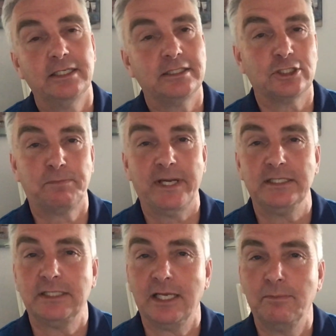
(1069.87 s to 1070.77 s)

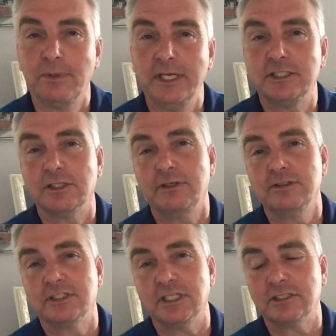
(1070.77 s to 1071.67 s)
despite taking place
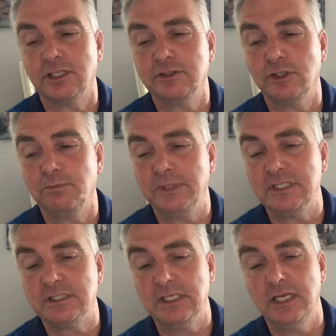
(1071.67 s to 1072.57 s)
around 600
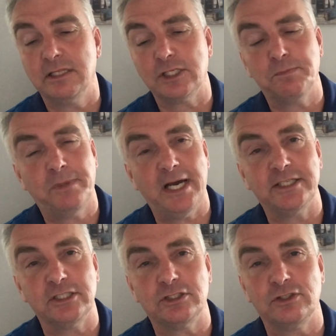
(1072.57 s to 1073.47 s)
BC, this
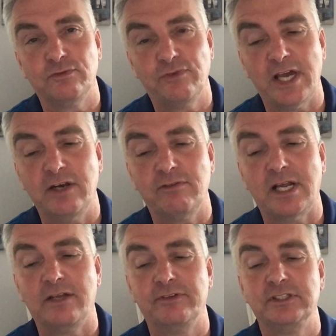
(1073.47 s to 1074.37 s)
passage is very
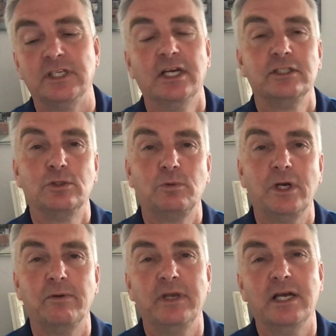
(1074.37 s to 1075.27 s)
relevant to
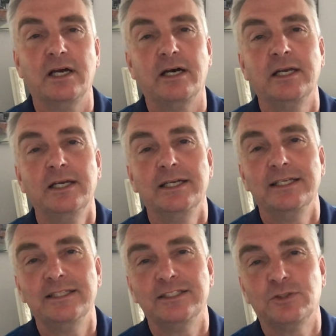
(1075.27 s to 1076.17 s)
where we are
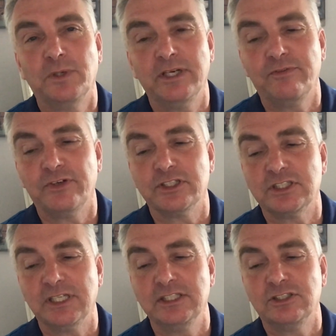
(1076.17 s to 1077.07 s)
in the 21st
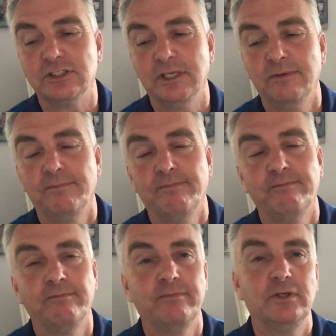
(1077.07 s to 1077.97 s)
century.
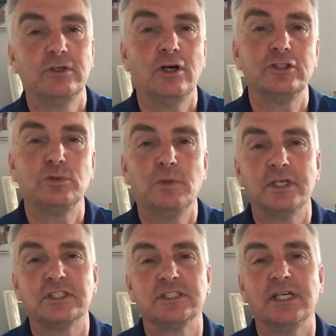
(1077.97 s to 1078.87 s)
You know, God's
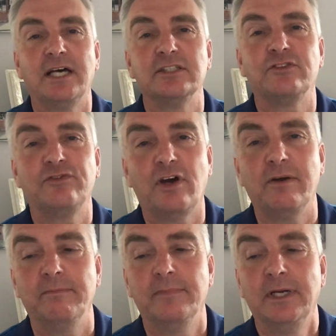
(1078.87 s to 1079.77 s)
word stands
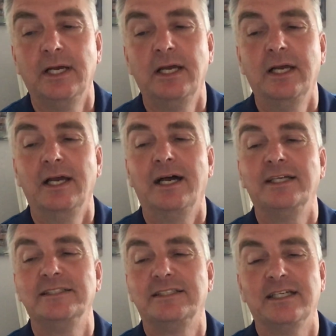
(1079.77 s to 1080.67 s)
firm.
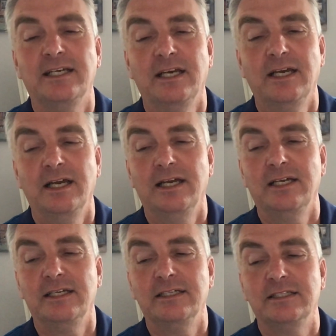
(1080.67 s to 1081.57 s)
And
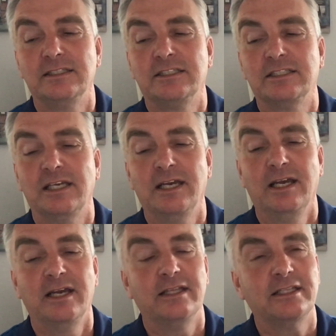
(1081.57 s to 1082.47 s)

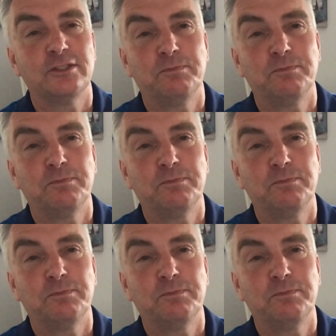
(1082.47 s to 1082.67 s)
this